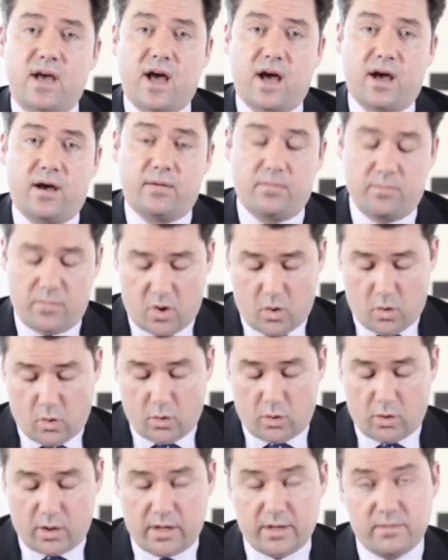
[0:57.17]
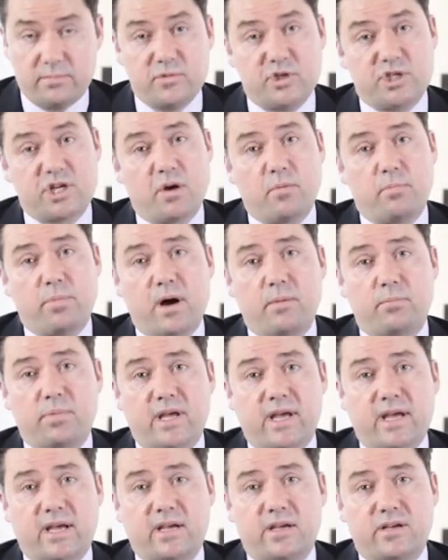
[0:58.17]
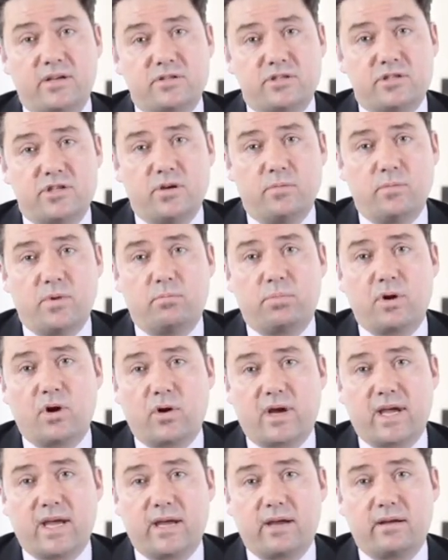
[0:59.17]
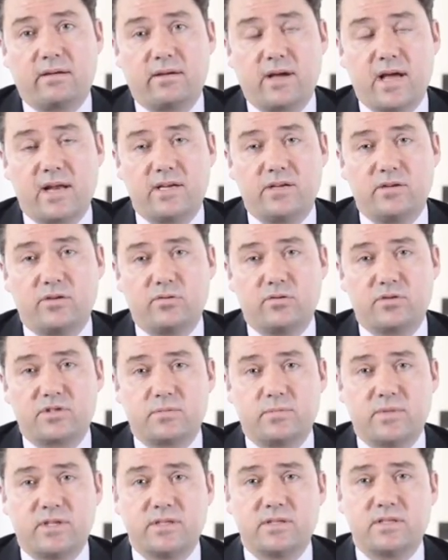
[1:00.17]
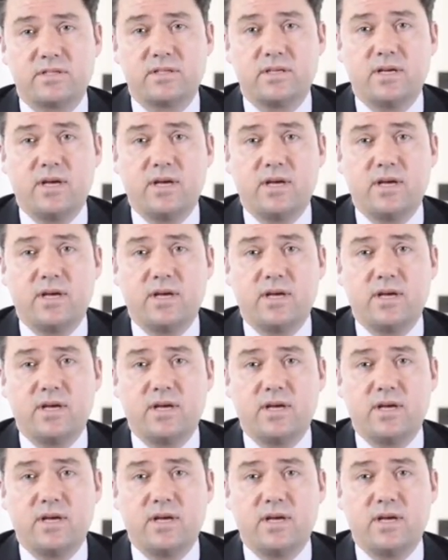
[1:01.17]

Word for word: um, or Joe Public consumer blogging and endorsements.